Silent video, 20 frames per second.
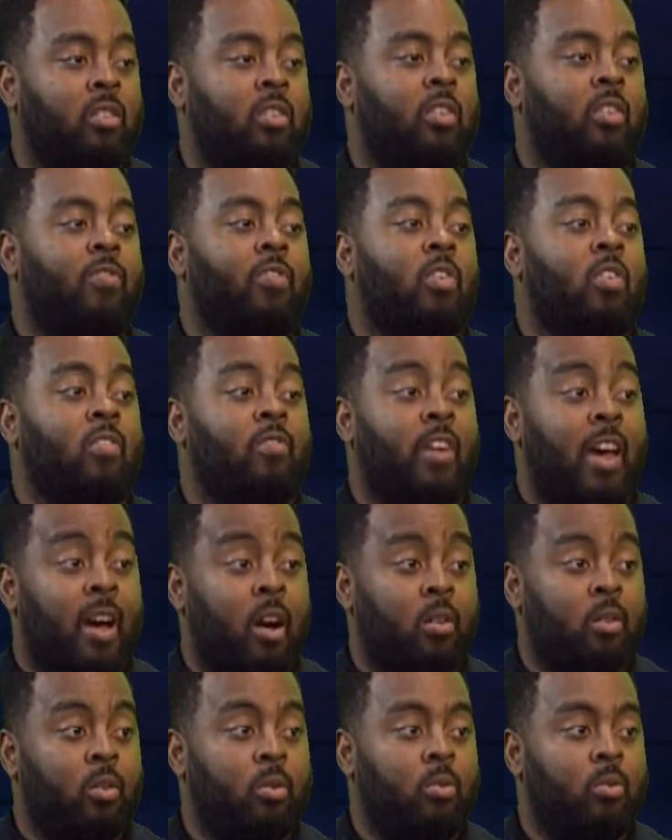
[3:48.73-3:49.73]
to feel
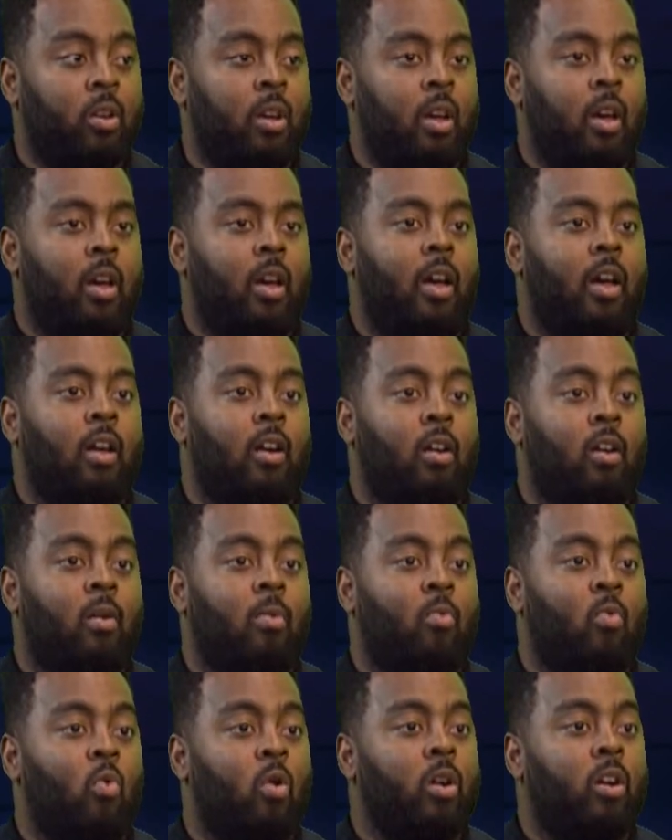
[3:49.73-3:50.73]
valued and
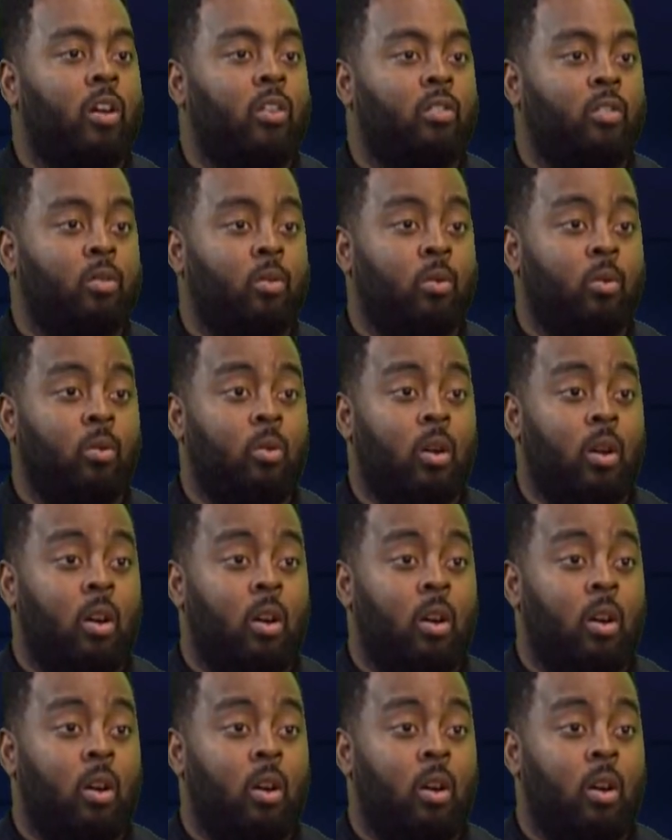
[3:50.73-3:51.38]
wanting to